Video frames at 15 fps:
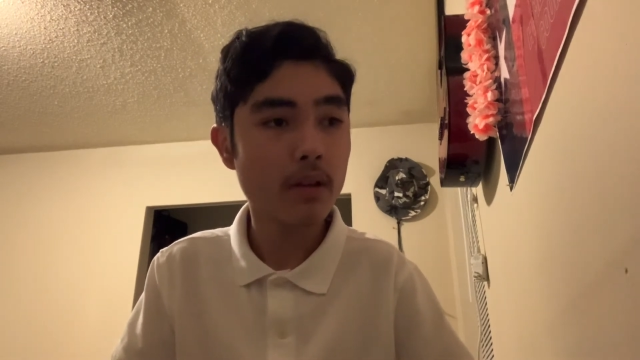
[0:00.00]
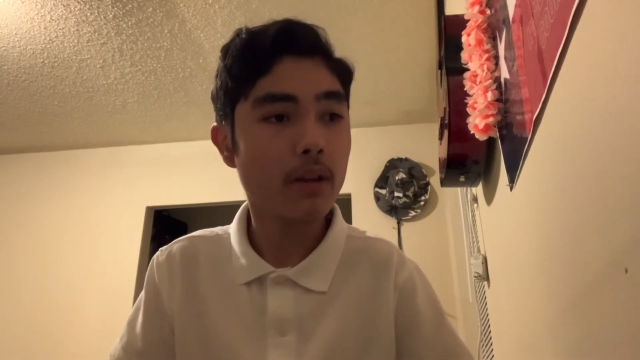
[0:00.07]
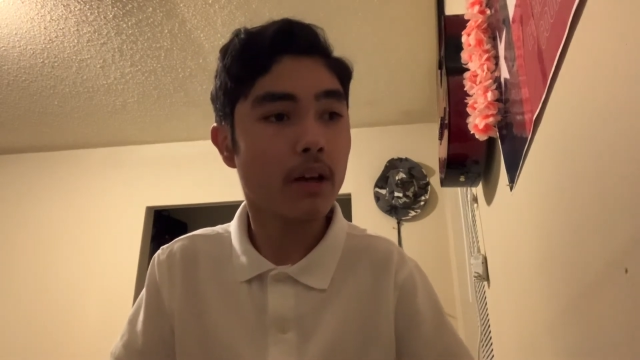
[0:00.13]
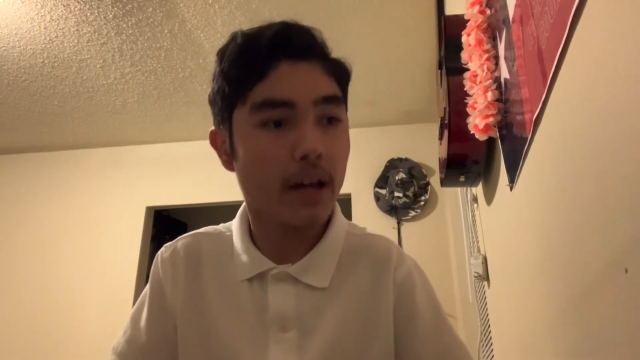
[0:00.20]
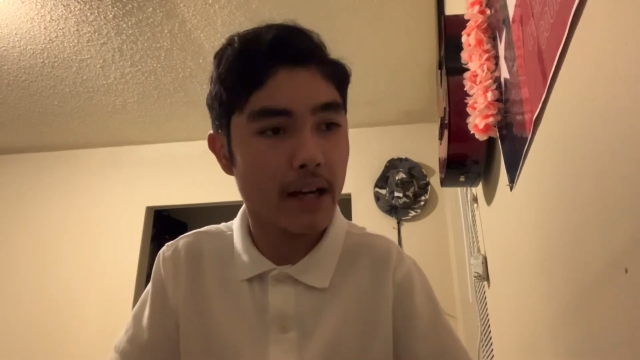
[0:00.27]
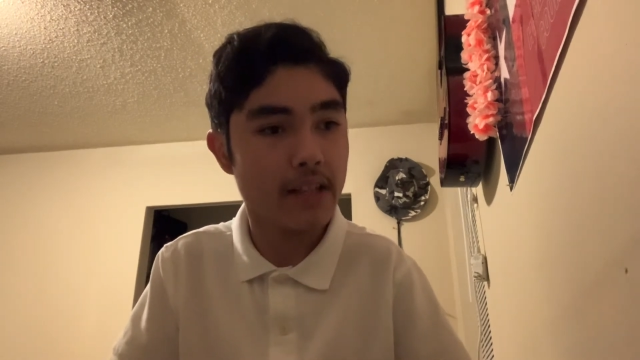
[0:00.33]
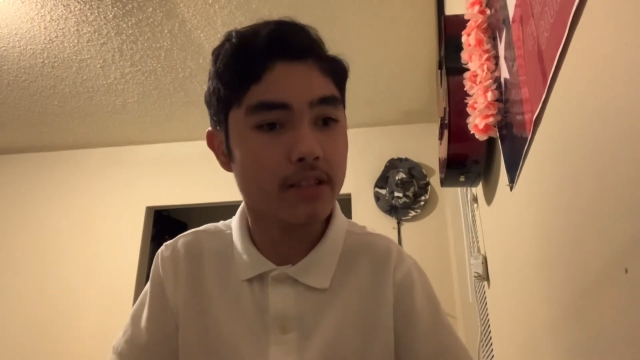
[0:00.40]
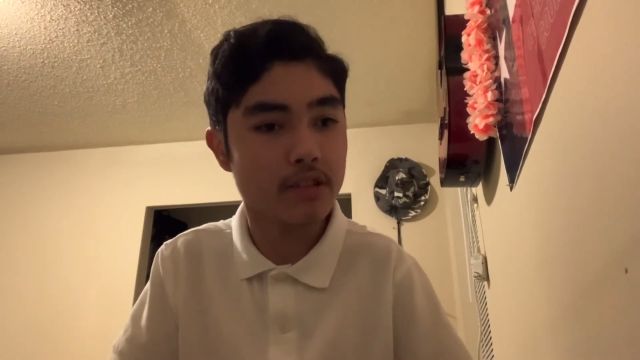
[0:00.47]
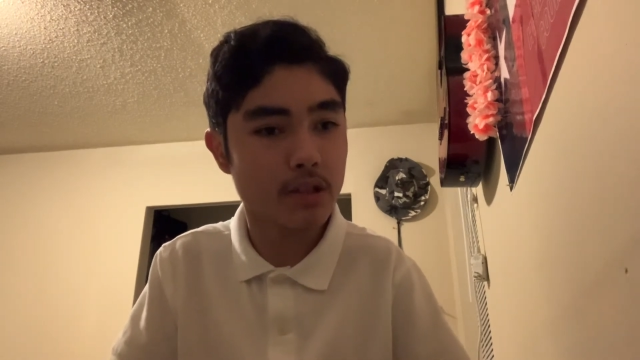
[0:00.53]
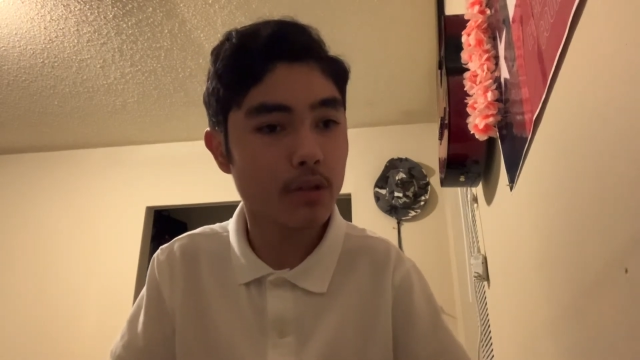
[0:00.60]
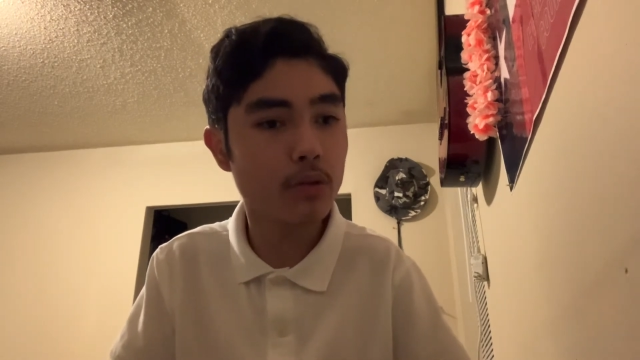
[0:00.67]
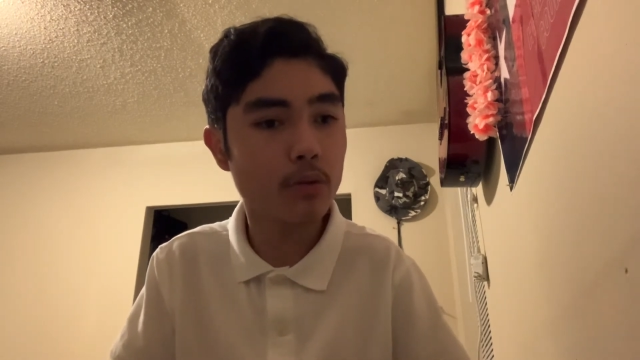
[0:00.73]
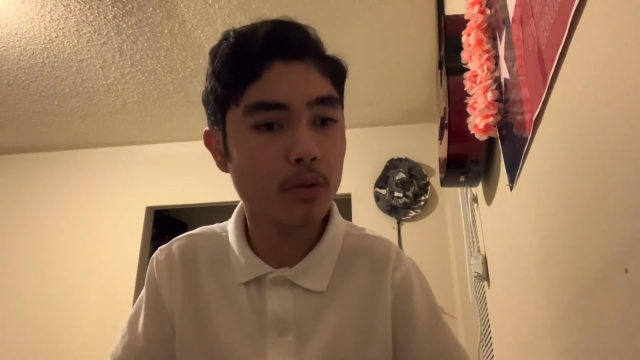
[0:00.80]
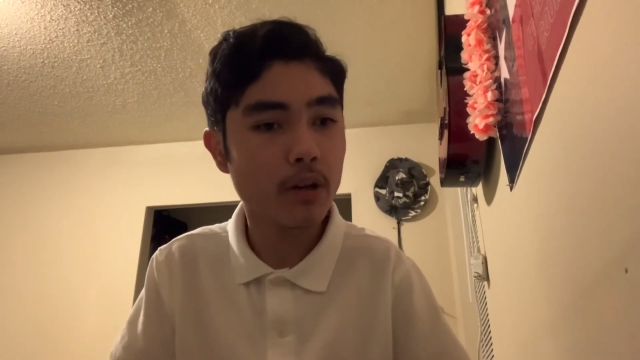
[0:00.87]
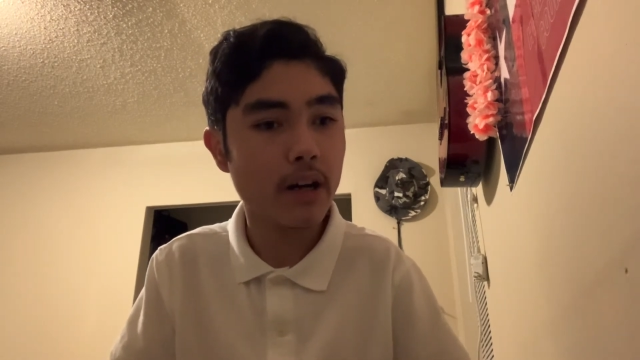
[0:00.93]

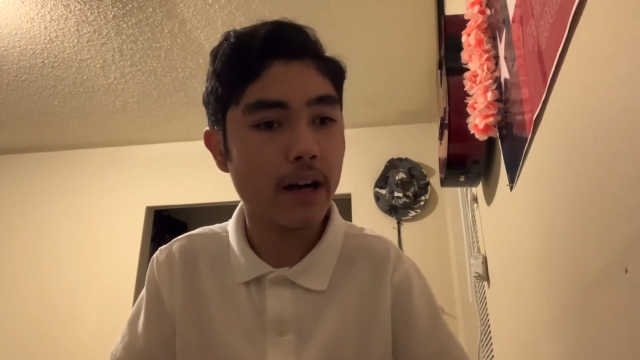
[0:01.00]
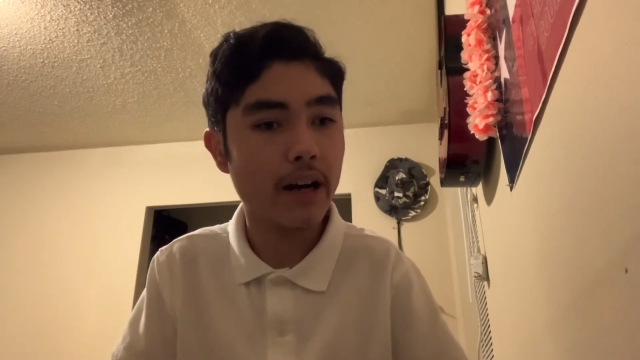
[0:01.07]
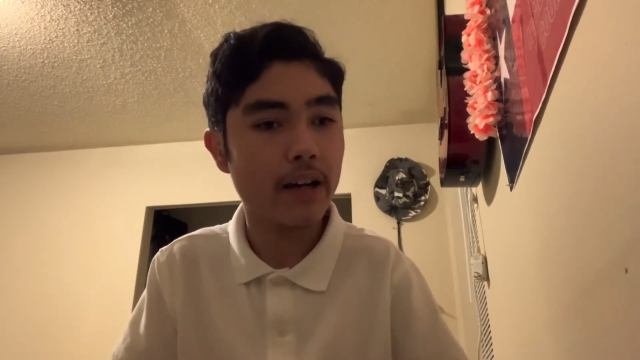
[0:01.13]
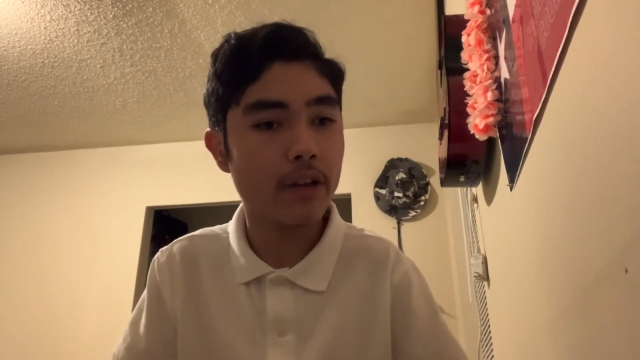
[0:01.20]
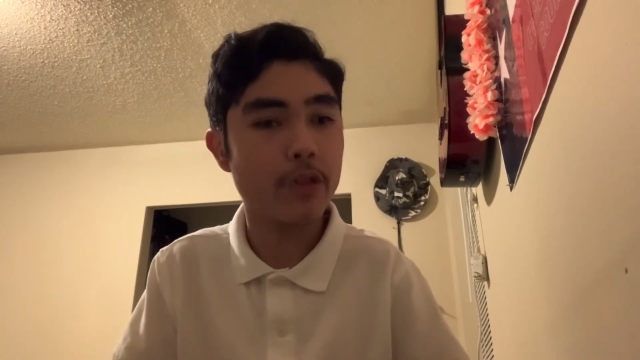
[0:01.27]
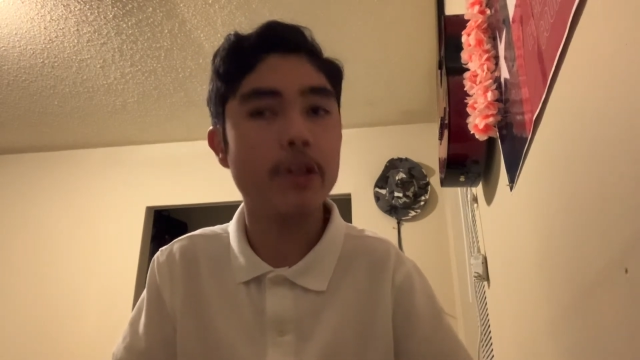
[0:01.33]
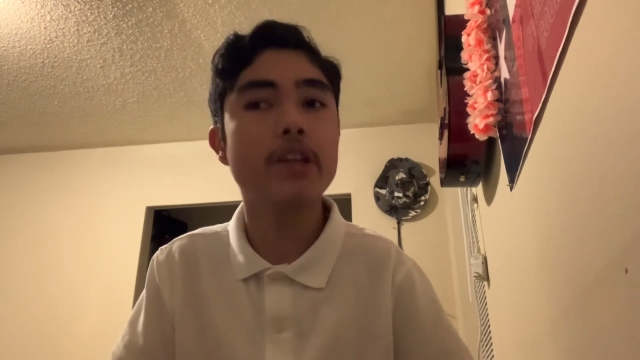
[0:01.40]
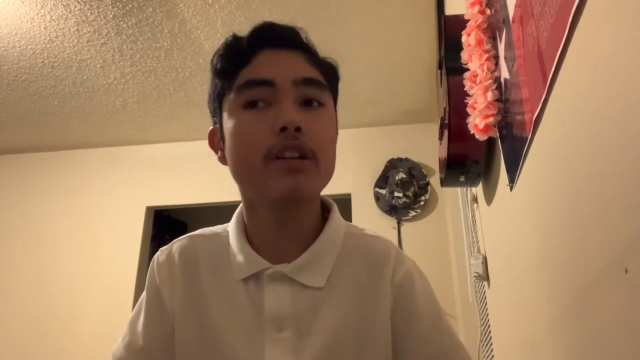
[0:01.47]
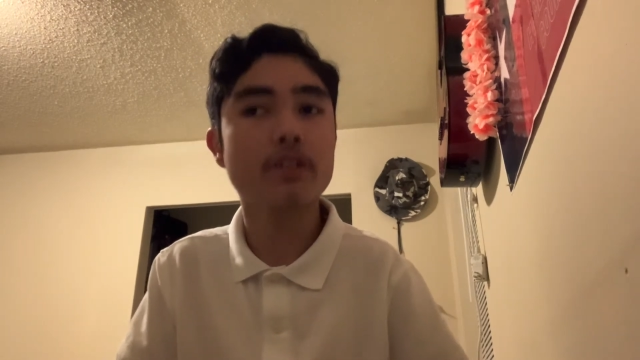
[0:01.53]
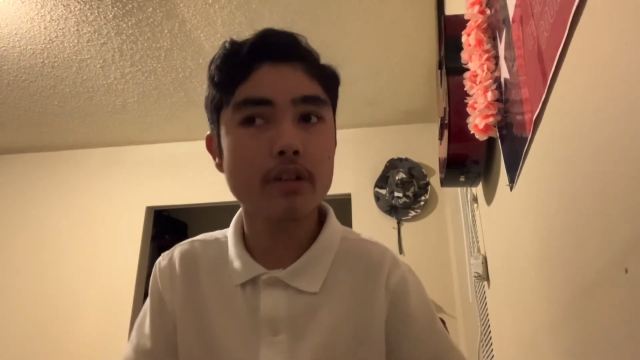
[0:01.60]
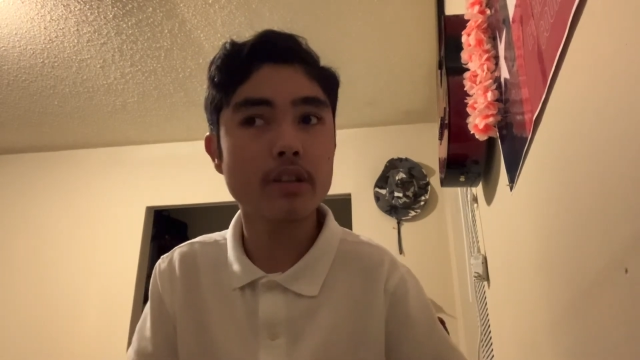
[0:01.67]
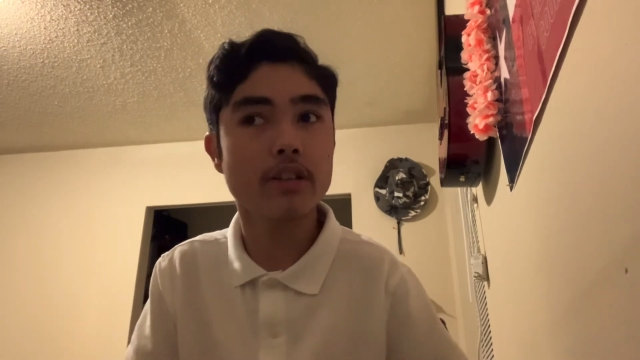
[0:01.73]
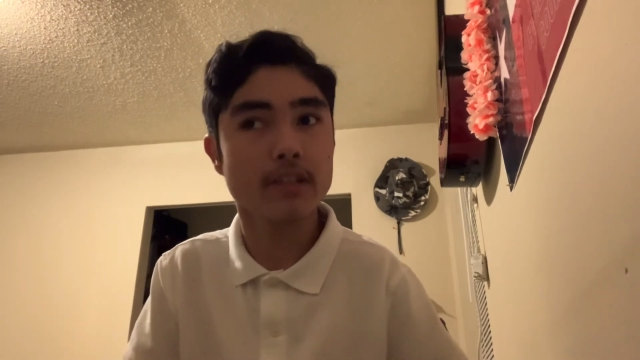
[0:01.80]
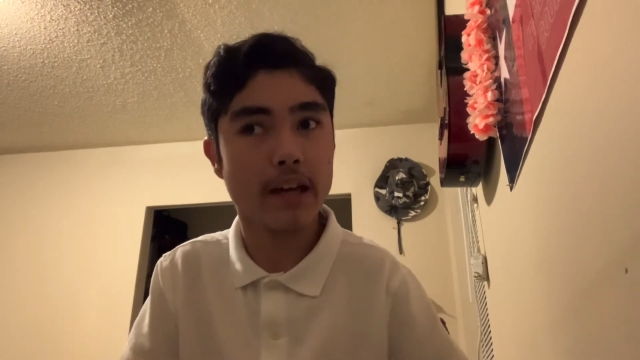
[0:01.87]
Thank goodness I